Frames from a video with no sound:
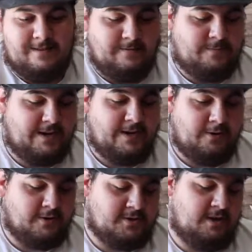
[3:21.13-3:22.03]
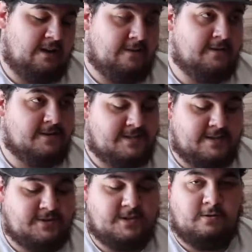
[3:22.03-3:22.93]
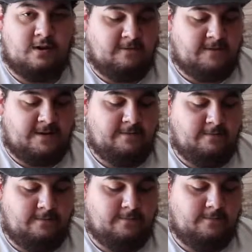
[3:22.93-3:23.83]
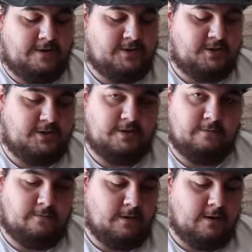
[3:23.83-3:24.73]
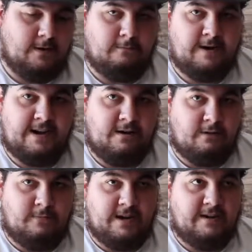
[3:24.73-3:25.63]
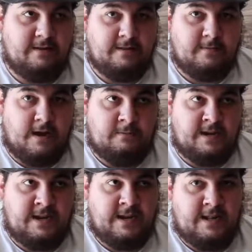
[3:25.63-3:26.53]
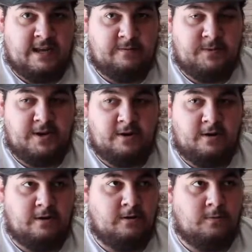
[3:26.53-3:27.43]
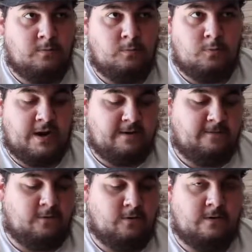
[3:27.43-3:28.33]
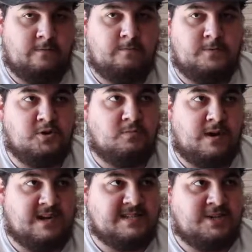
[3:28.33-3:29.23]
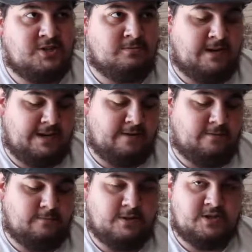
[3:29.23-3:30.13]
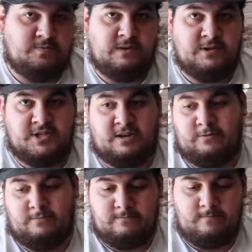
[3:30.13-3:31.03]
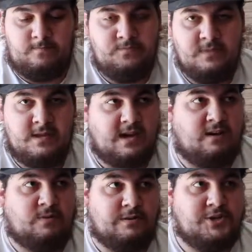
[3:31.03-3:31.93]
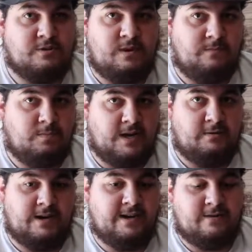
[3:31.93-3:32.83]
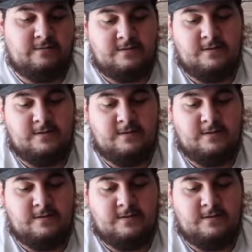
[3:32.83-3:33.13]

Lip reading: But you also have other extenders to go off on, which right now I'm making it like a pure rank 4 toolbox engine right now, which is pretty much how it probably should be played right now.